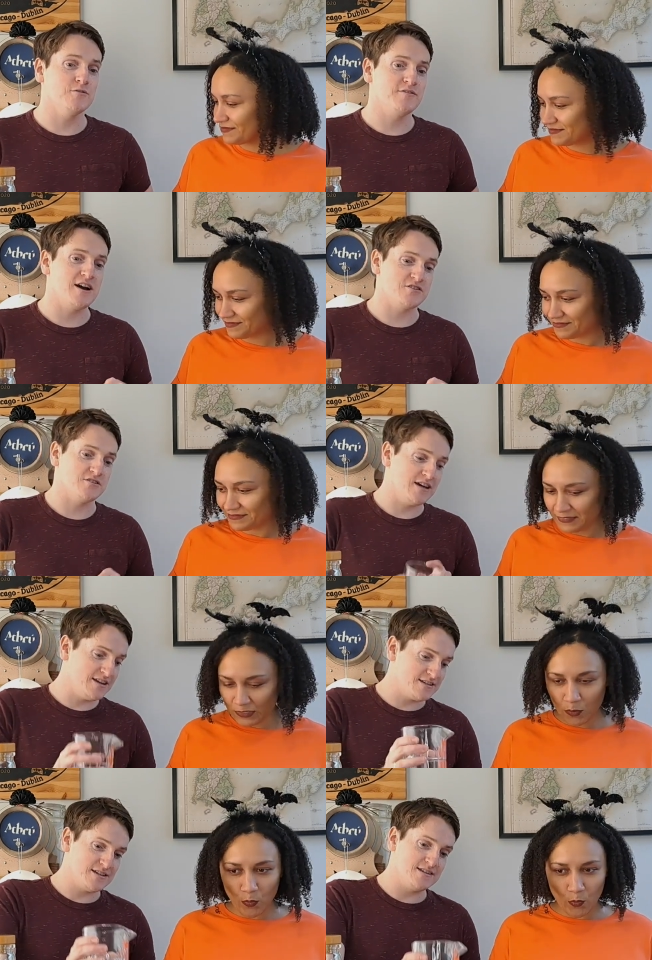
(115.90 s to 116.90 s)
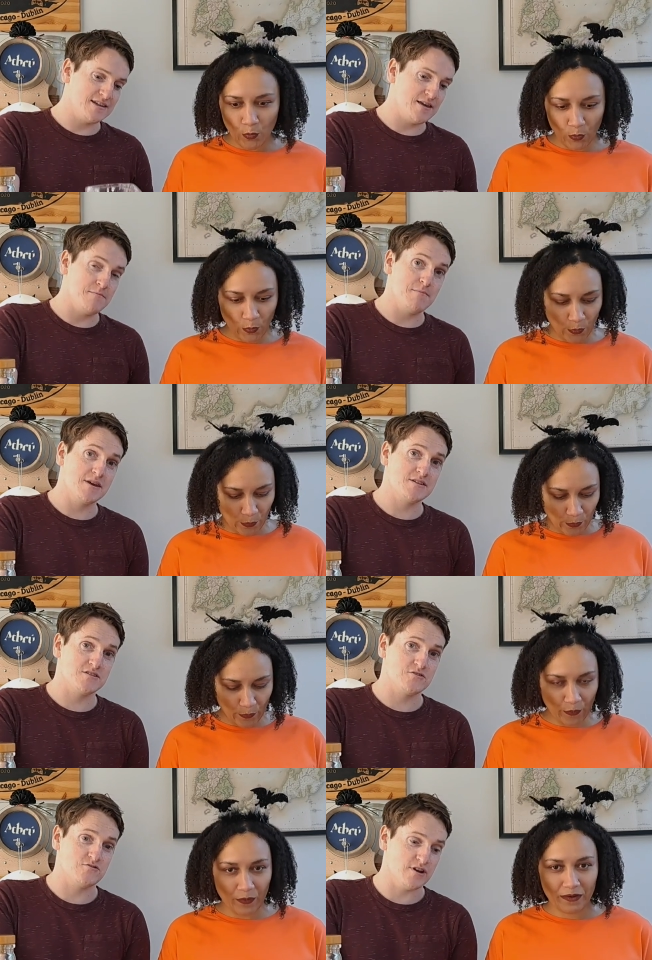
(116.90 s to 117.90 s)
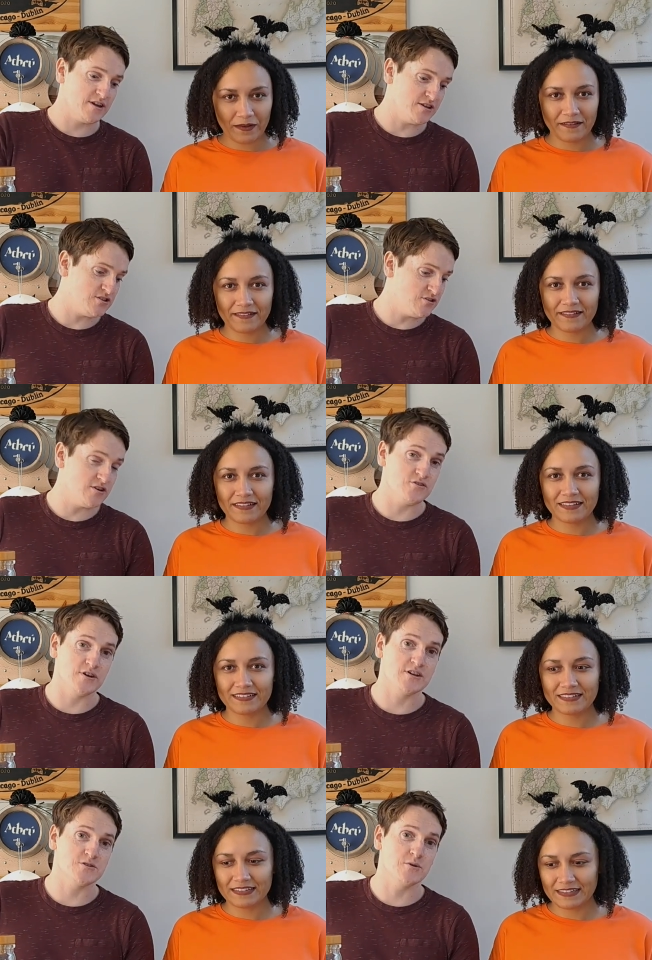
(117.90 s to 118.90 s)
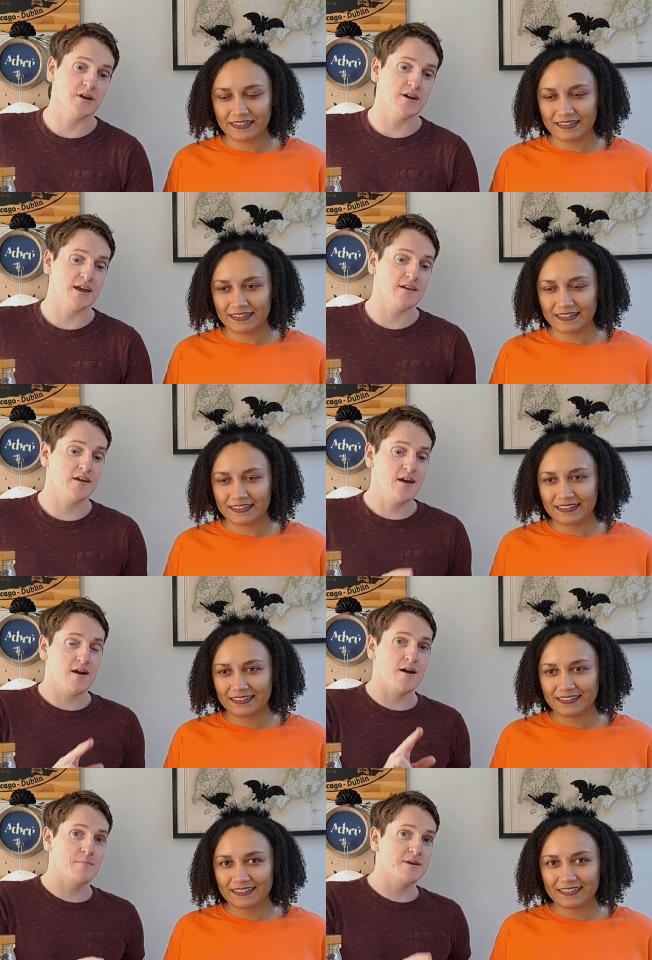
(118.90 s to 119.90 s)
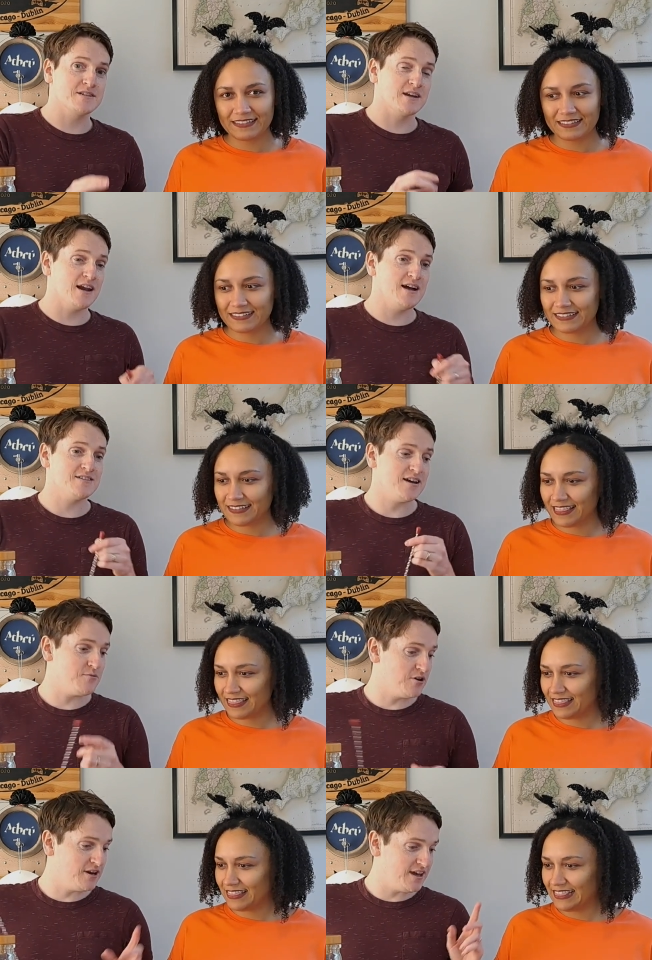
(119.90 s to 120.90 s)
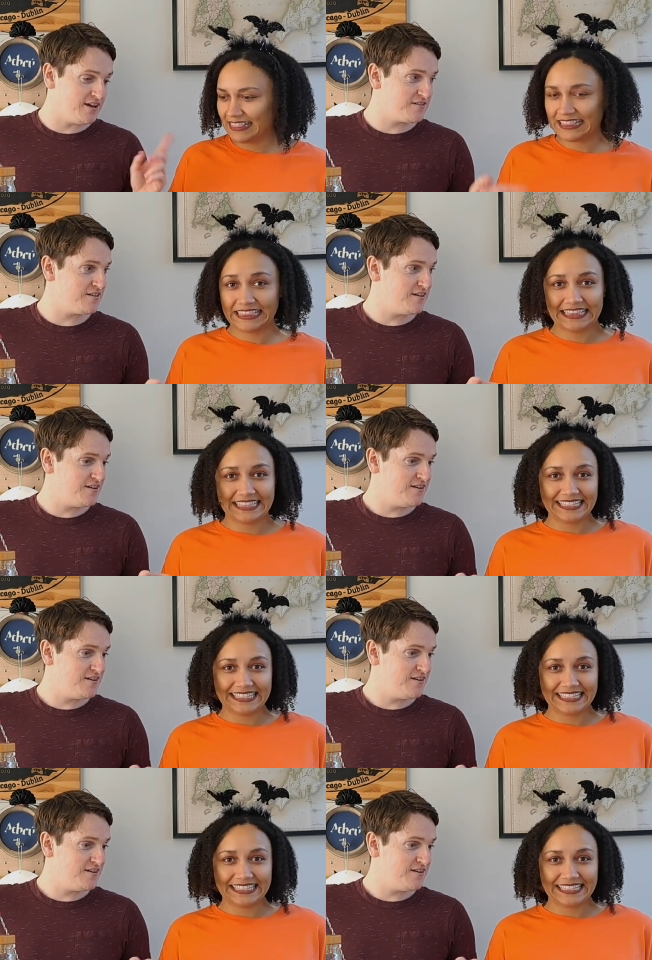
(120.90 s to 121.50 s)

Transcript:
Speaker 1: old fashioned, and this is a mixed drink, a stirred drink. So we're gonna get our mixing glass and we're gonna get